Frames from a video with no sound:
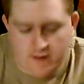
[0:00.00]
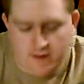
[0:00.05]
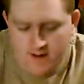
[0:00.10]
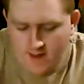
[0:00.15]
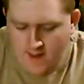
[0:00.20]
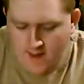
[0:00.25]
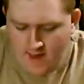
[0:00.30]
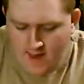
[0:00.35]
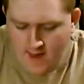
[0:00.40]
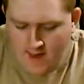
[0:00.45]
But
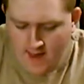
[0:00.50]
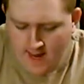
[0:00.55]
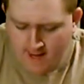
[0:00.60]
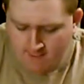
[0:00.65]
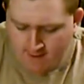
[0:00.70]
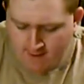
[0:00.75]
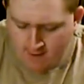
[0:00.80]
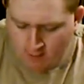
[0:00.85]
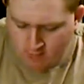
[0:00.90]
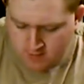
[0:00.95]

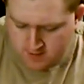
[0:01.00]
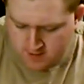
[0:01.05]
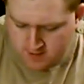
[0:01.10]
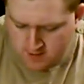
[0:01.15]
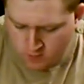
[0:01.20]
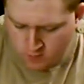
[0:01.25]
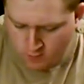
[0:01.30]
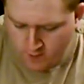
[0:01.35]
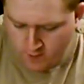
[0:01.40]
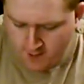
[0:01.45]
anyway, on to
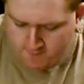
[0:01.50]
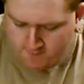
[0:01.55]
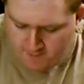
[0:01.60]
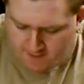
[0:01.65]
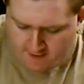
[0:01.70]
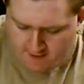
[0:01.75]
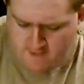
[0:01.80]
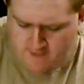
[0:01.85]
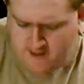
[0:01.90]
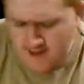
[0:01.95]
the toy.
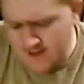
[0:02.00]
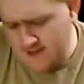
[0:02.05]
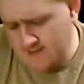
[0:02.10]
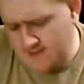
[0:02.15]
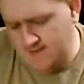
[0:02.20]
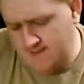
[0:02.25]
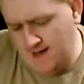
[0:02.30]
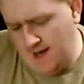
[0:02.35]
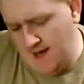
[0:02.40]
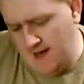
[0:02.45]
Here he
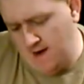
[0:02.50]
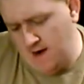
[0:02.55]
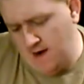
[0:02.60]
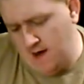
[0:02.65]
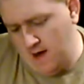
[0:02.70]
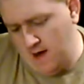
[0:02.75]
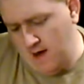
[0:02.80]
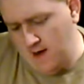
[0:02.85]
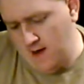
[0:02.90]
is in...